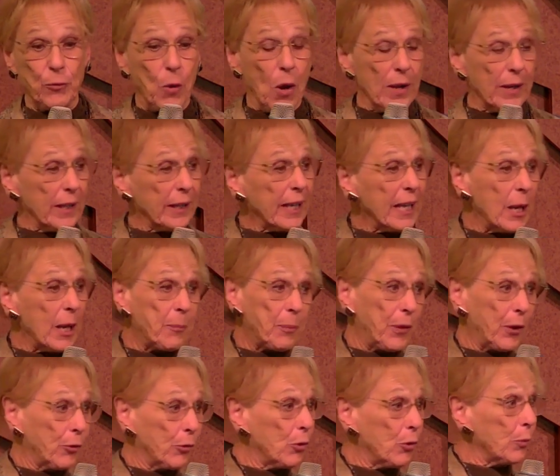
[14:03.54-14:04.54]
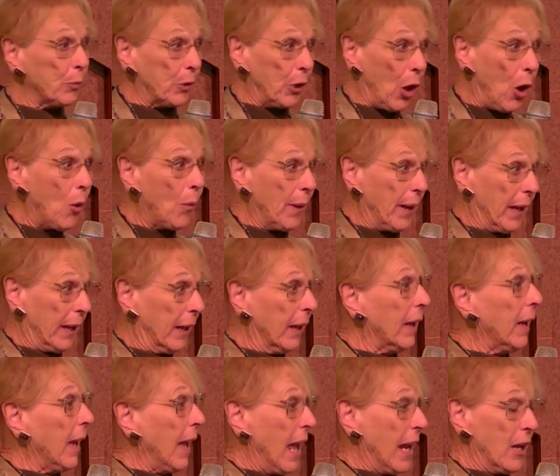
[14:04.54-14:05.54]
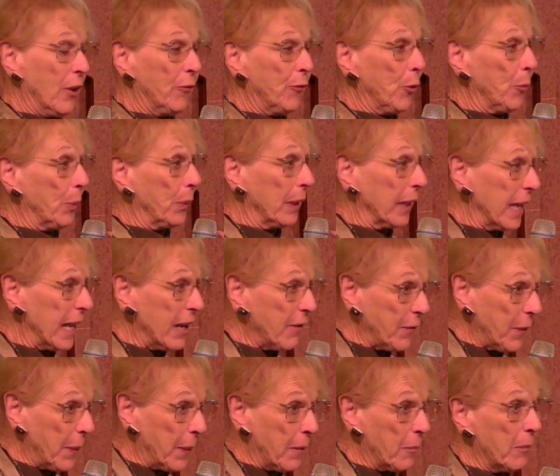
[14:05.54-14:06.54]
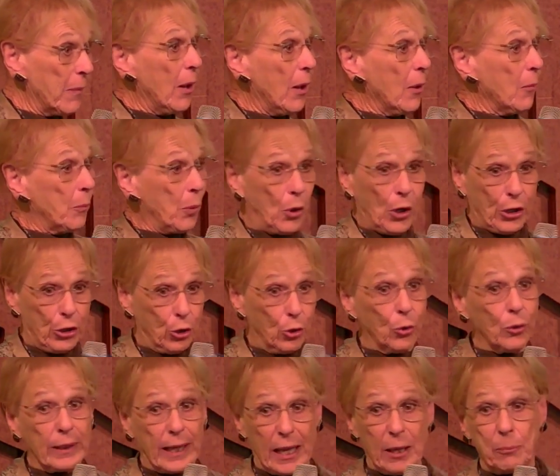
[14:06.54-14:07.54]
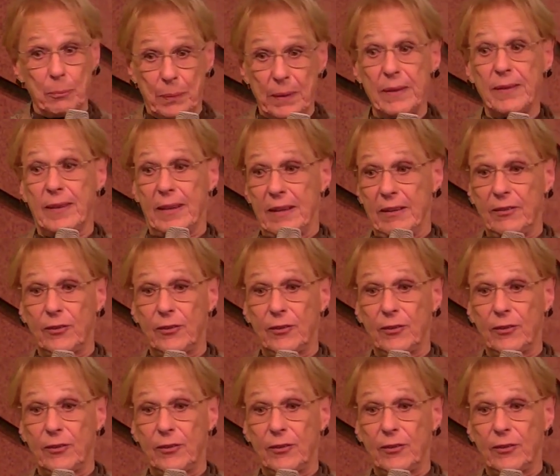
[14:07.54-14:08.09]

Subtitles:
want to keep the group going, and if you believe in them, boy, you'll get busy.